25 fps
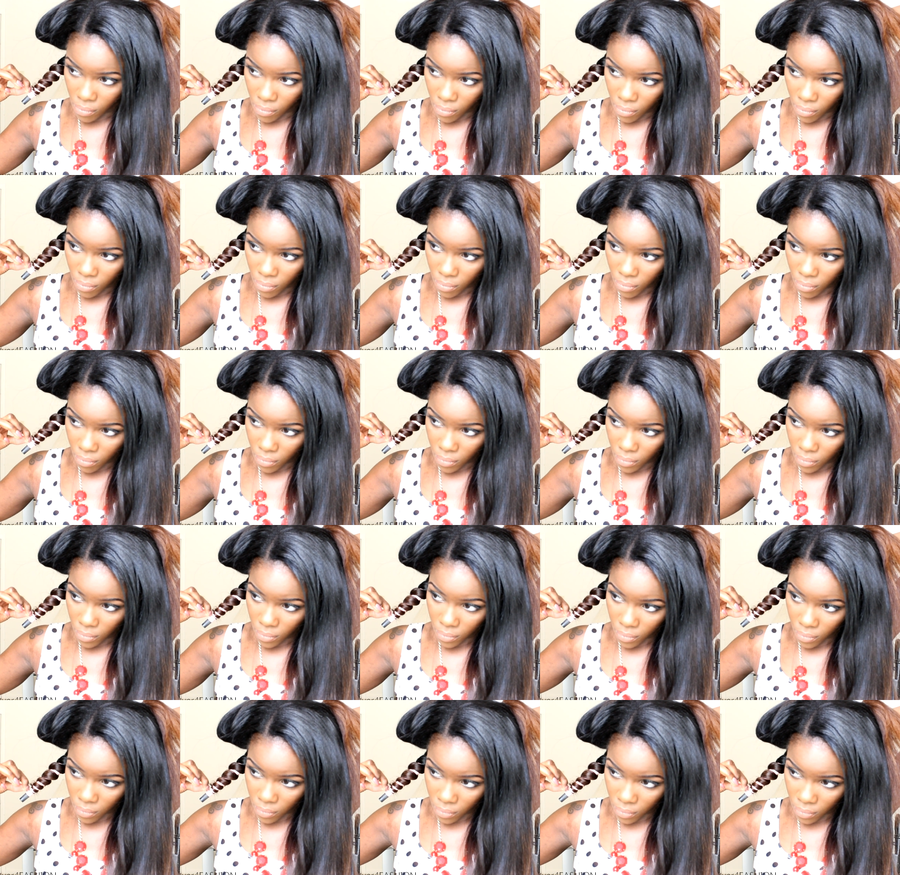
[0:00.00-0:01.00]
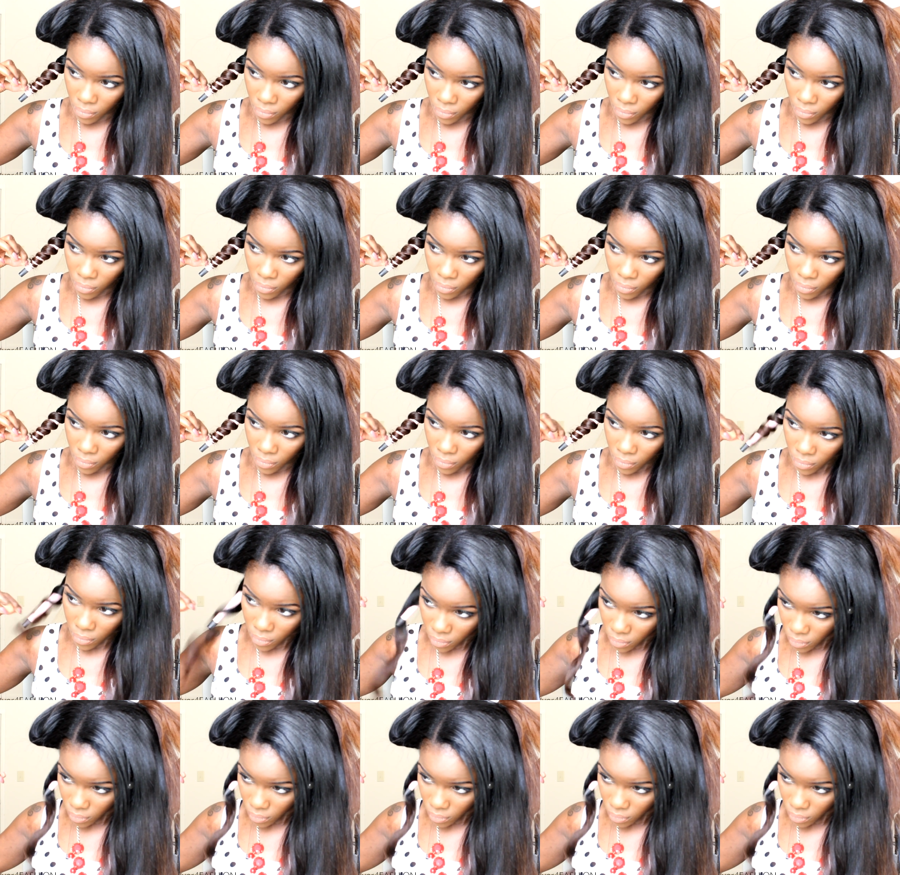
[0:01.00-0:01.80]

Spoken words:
Nothing is said.